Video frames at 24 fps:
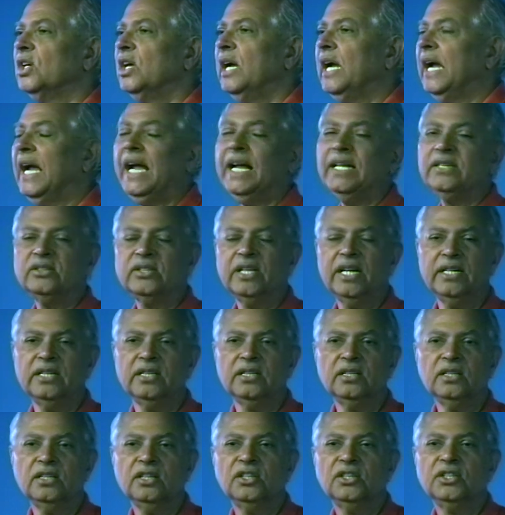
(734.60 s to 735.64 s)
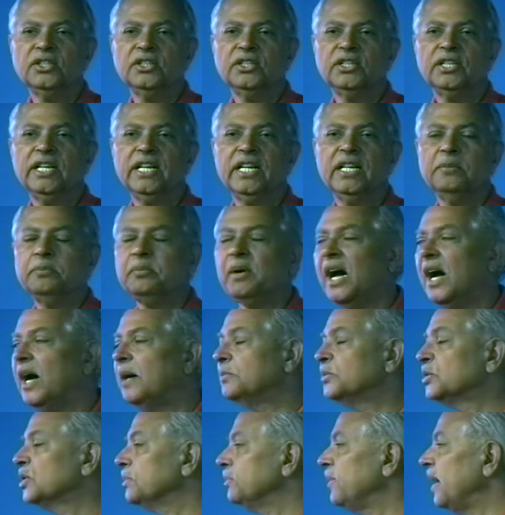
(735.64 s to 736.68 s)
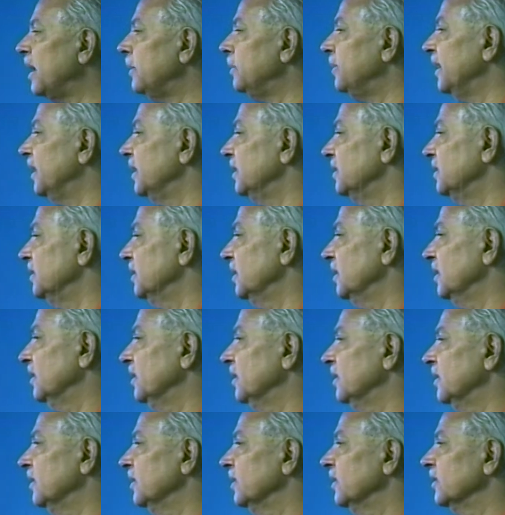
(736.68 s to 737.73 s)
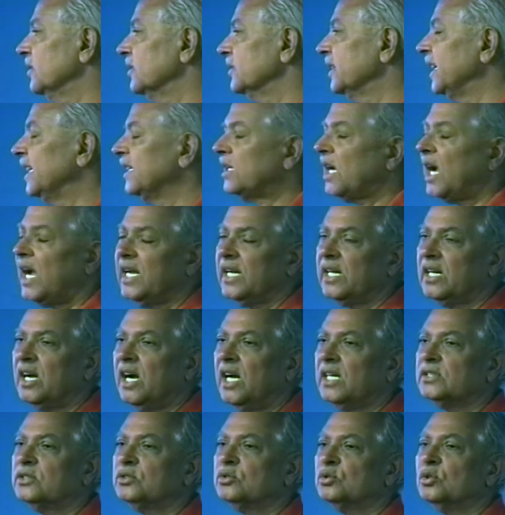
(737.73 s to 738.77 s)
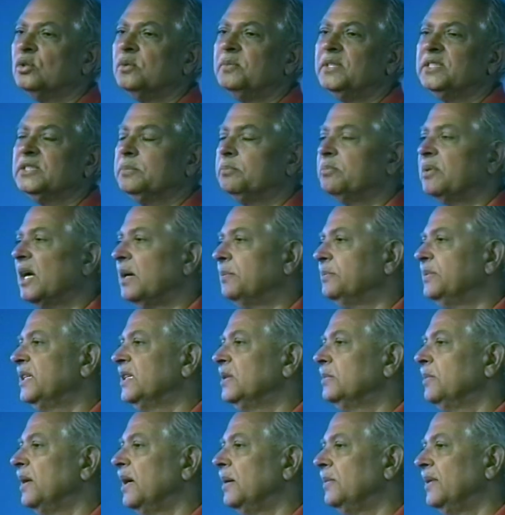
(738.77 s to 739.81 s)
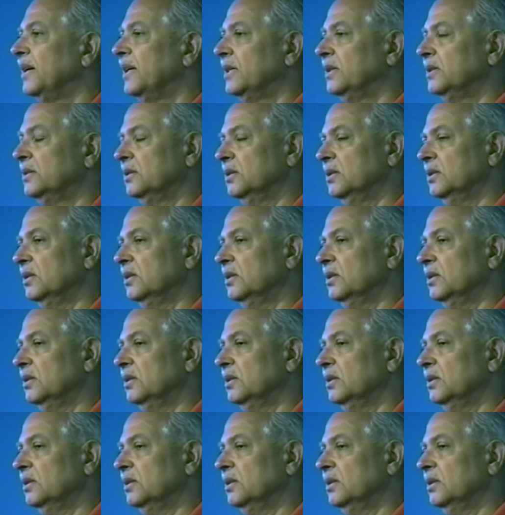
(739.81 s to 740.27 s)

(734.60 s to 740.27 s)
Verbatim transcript: And then he informs Baba that I got so much profit, Baba,